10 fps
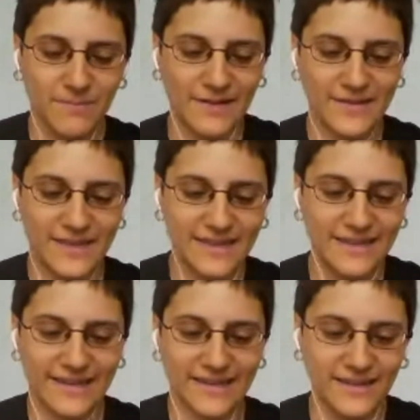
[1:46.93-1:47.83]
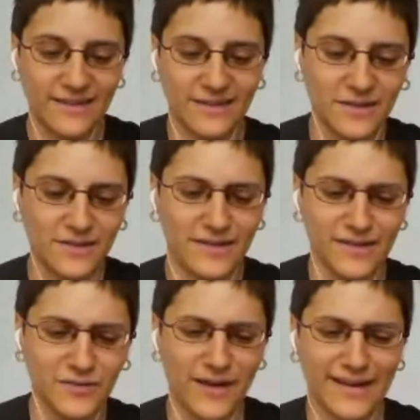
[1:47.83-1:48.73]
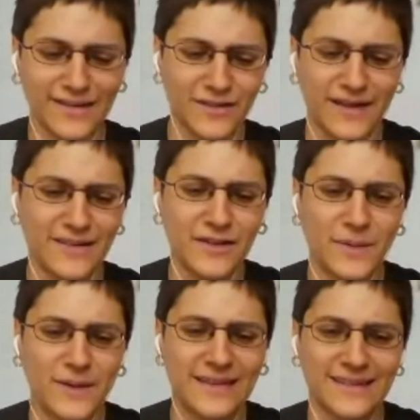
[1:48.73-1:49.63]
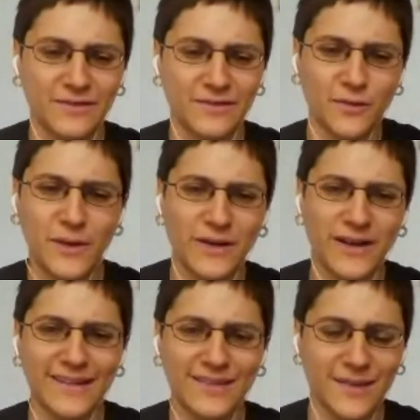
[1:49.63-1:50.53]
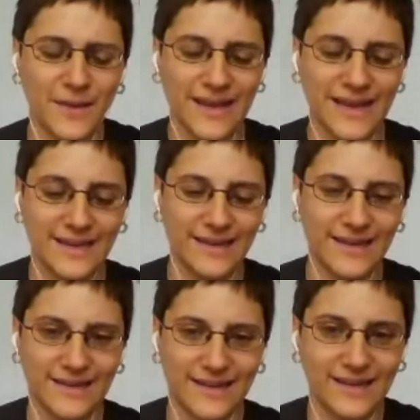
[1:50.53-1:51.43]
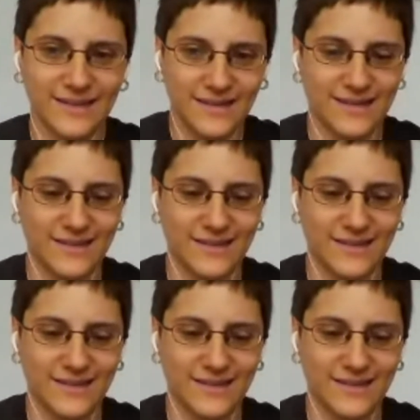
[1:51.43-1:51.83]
pounded like glutinous rice or I don't know what it is, sweet rice or something, and it and like a,